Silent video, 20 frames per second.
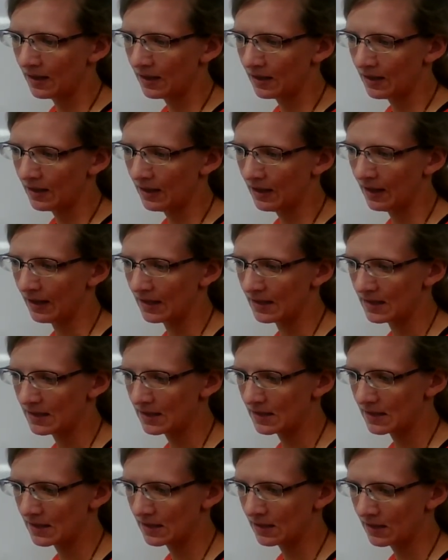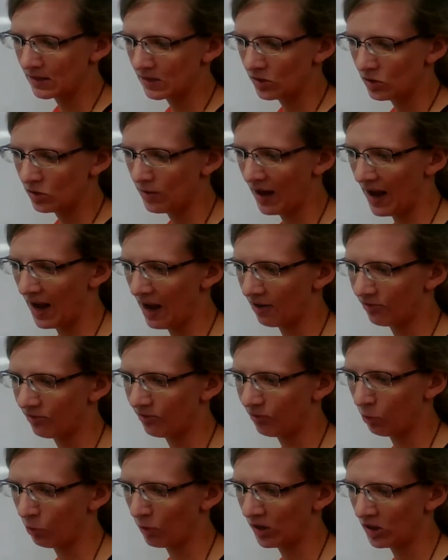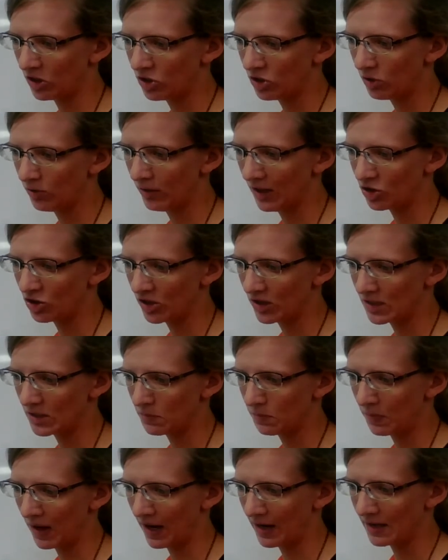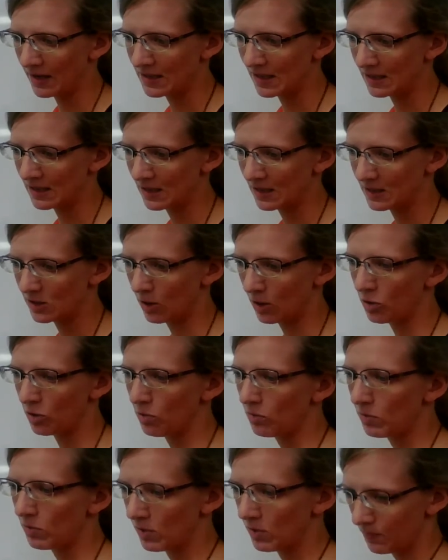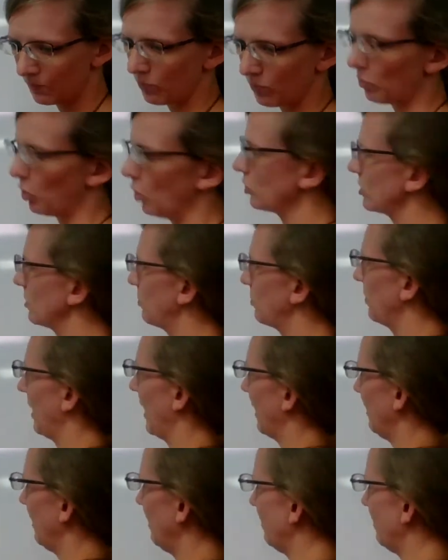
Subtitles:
is you have 42 inches by 60. So you multiply